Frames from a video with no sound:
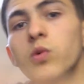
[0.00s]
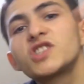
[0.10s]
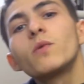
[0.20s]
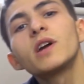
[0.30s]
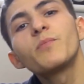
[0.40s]
What's
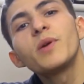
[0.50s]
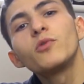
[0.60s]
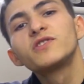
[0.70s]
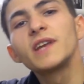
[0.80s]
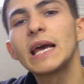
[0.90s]
going on, people?
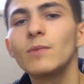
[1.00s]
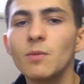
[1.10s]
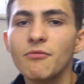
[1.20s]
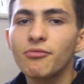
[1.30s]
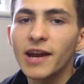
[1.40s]
Today I'm going to
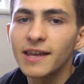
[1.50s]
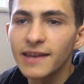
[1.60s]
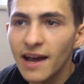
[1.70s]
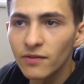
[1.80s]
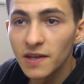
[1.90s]
be breaking
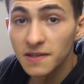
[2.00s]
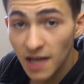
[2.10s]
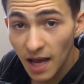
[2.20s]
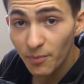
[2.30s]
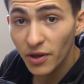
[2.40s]
down the
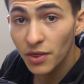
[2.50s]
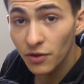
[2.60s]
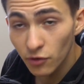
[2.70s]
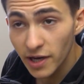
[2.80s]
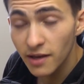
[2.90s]
top
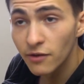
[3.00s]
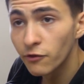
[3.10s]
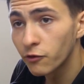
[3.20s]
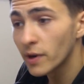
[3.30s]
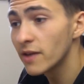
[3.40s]
three
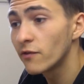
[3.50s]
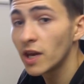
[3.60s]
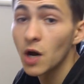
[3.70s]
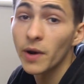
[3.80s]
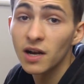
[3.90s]
free
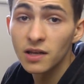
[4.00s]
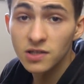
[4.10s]
video editing